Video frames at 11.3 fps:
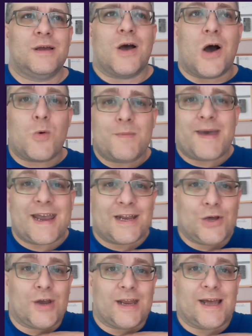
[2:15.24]
Are we making a
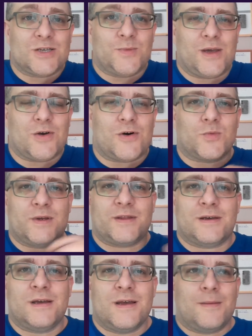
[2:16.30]
good connection with God, with
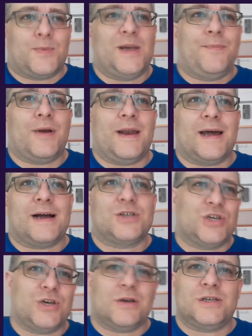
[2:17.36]
the people in our
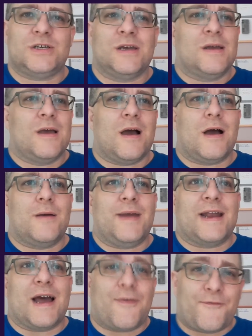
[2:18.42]
church,
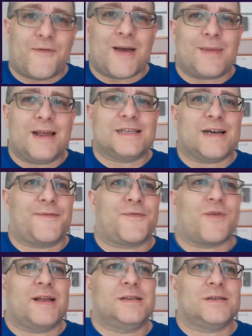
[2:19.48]
in our families, our
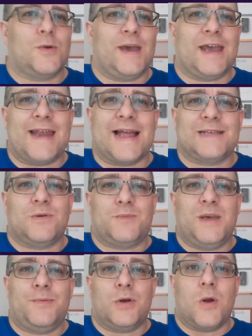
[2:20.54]
friends? Are we connecting with
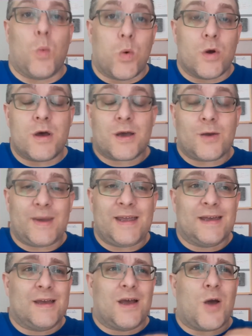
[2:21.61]
people at work? Are we
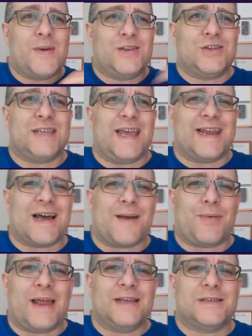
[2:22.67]
just in our
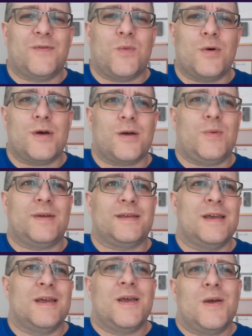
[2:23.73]
place of work
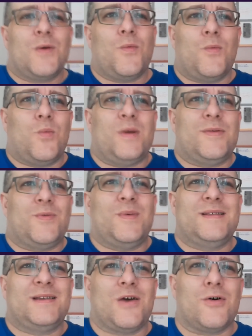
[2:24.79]

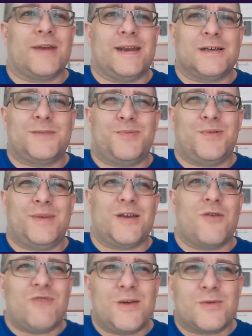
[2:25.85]
with God in us, but we
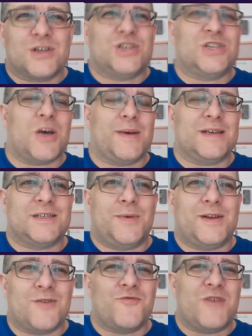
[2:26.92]
don't really want to show it, so we
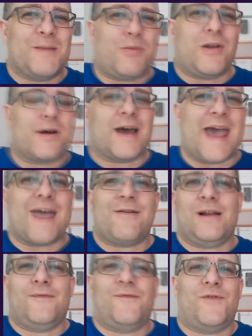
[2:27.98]
don't really plug our
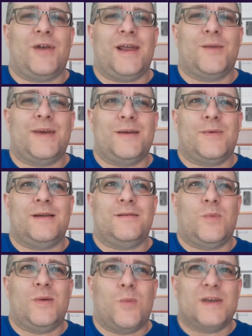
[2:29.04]
aerial in fully and
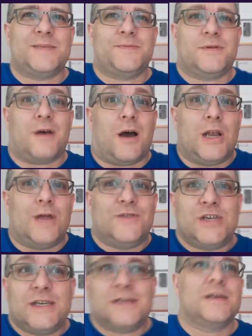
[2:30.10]
we whisper that I love
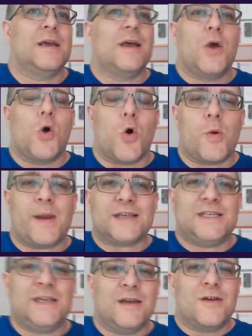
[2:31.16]
Jesus? Or are we
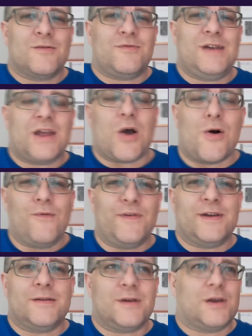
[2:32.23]
actually really
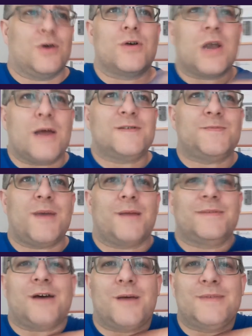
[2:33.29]
confident that God loves me?
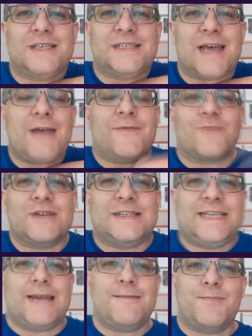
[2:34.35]
I'm saved, I'm
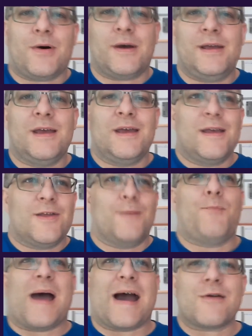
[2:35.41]
redeemed by the
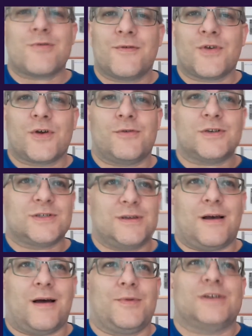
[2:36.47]
power of the cross.
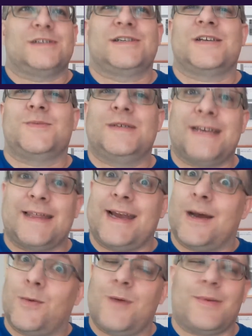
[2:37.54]
I'm not suggesting we say that in
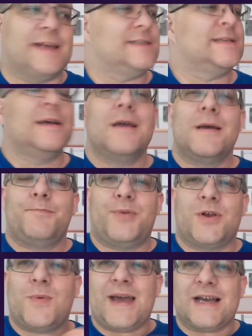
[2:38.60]
our workplaces, but
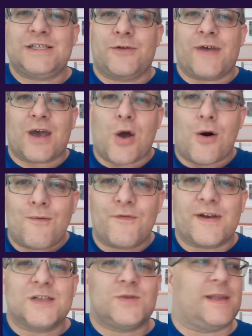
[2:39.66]
are we actually got that
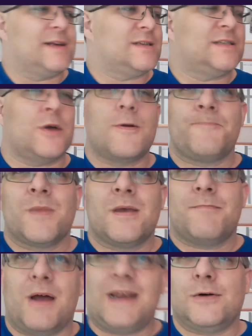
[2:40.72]
confidence within us? So
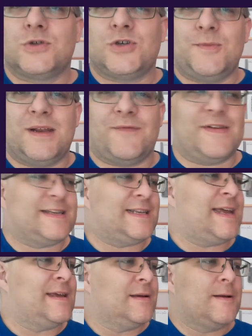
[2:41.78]
my little two-minute vid
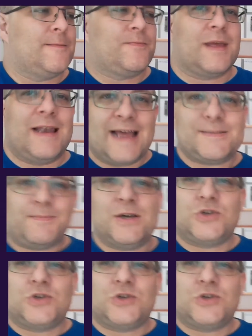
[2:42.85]
today, let's make